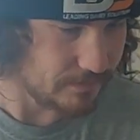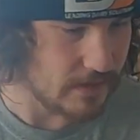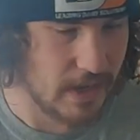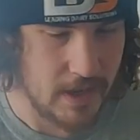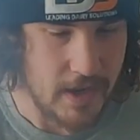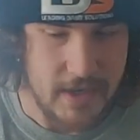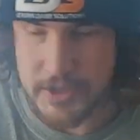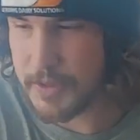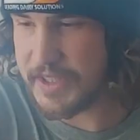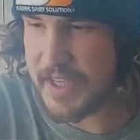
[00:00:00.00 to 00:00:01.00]

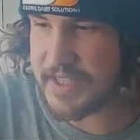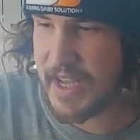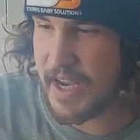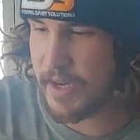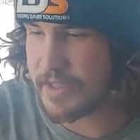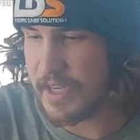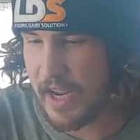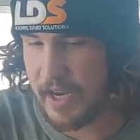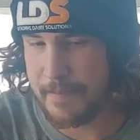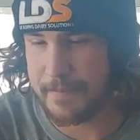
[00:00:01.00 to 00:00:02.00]
So we'll test that out
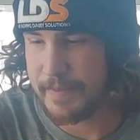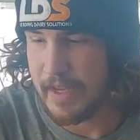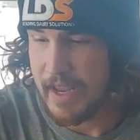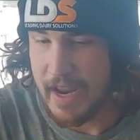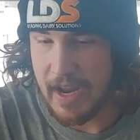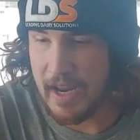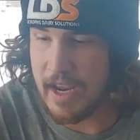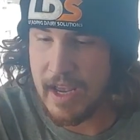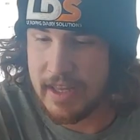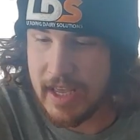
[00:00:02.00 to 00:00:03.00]
tonight.
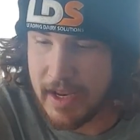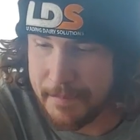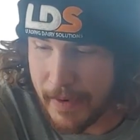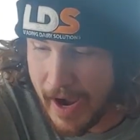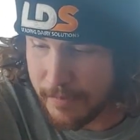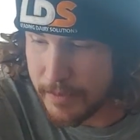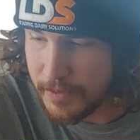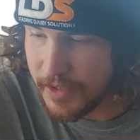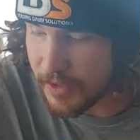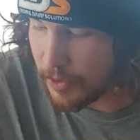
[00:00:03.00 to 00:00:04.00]
And then
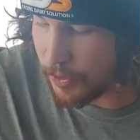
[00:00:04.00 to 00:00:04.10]
probably the